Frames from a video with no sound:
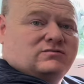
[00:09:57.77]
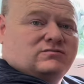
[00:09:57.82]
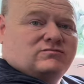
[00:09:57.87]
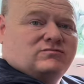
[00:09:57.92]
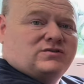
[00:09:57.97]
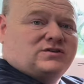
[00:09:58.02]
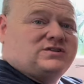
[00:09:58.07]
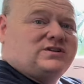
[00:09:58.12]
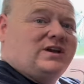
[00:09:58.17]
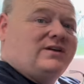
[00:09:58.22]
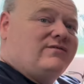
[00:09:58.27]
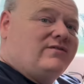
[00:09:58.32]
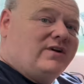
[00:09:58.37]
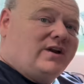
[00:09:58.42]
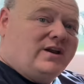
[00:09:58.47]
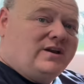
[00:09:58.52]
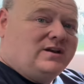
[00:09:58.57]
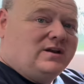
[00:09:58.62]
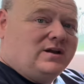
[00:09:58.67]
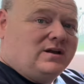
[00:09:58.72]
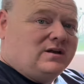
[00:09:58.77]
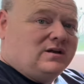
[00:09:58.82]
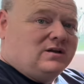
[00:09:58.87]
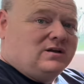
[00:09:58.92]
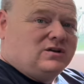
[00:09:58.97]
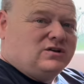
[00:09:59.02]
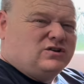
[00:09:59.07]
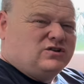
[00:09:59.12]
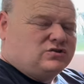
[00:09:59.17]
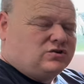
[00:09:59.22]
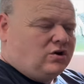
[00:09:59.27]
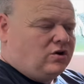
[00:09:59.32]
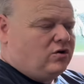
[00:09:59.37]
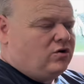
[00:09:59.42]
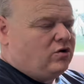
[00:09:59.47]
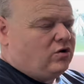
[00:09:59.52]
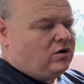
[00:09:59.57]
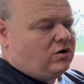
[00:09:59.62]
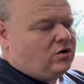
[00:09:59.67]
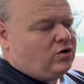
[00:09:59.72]
receiver in. So I
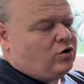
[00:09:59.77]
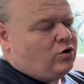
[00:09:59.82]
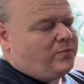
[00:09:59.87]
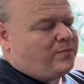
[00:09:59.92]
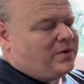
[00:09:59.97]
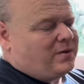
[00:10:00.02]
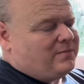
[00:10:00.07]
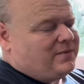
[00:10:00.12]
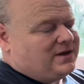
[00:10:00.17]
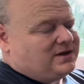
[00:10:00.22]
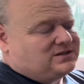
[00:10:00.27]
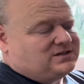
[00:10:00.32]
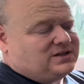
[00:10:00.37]
hope that makes